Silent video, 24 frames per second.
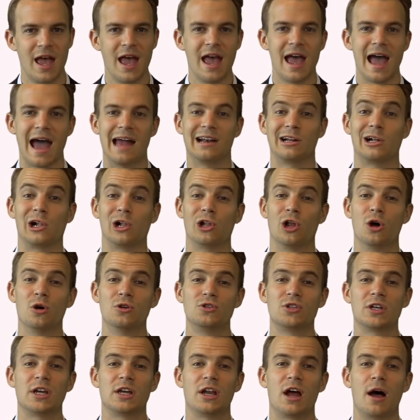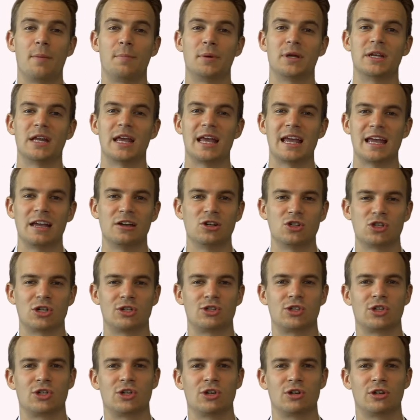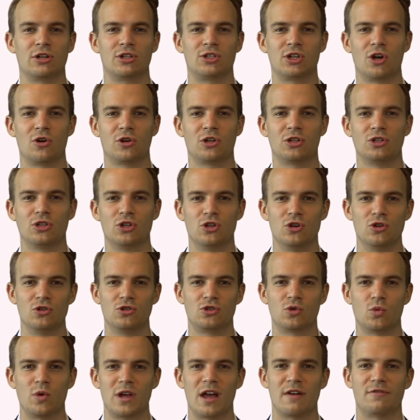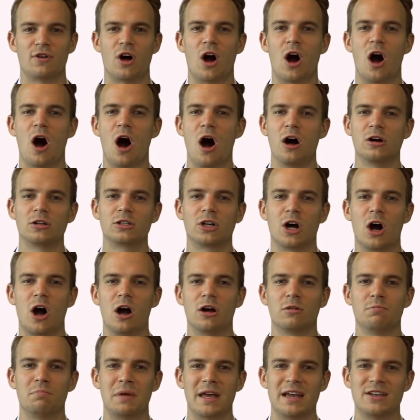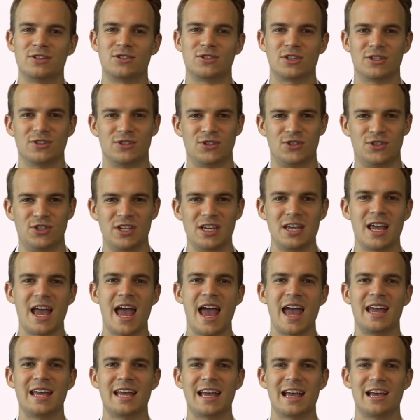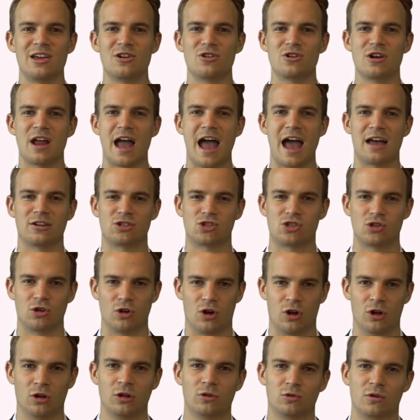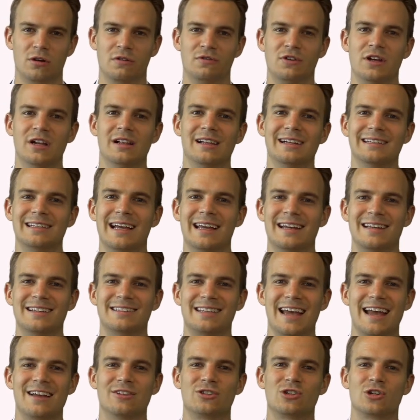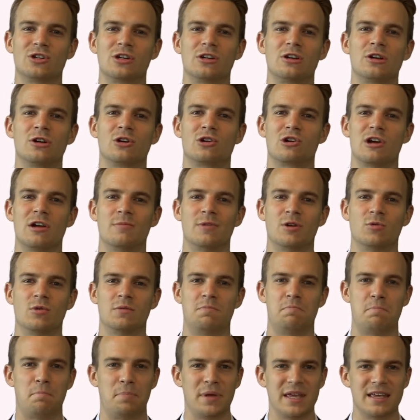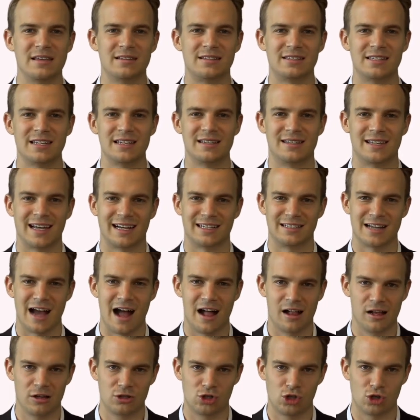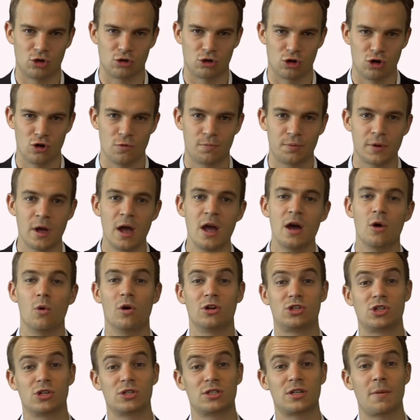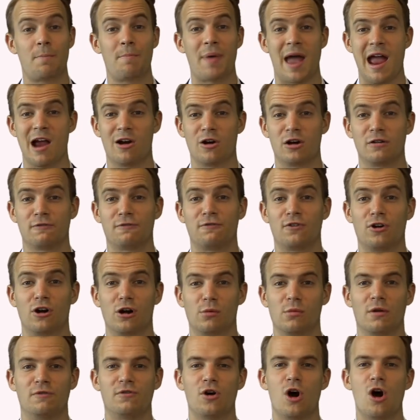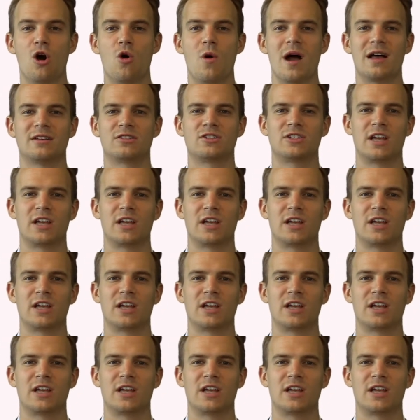And closing it up in Asia security token news, we have Hong Kong-based Z A International revealing that it has entered an agreement with B C Technology Group, which is the parent firm of O S